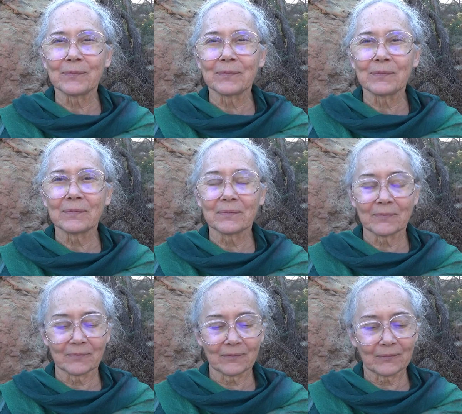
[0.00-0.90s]

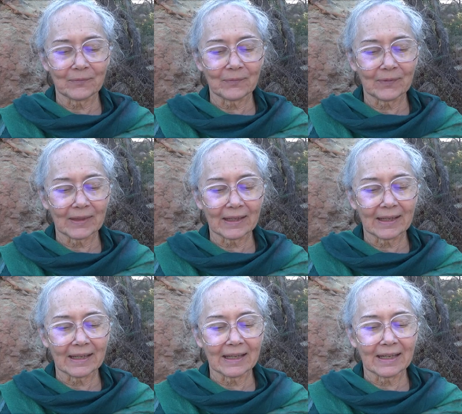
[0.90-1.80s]

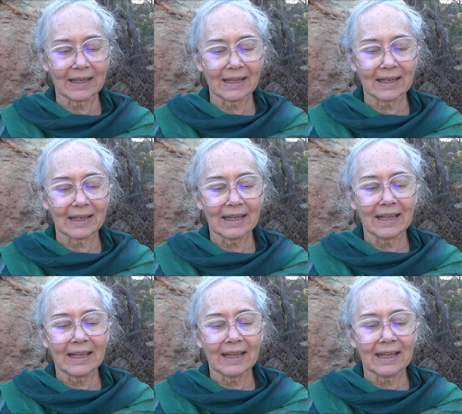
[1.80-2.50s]
[no speech]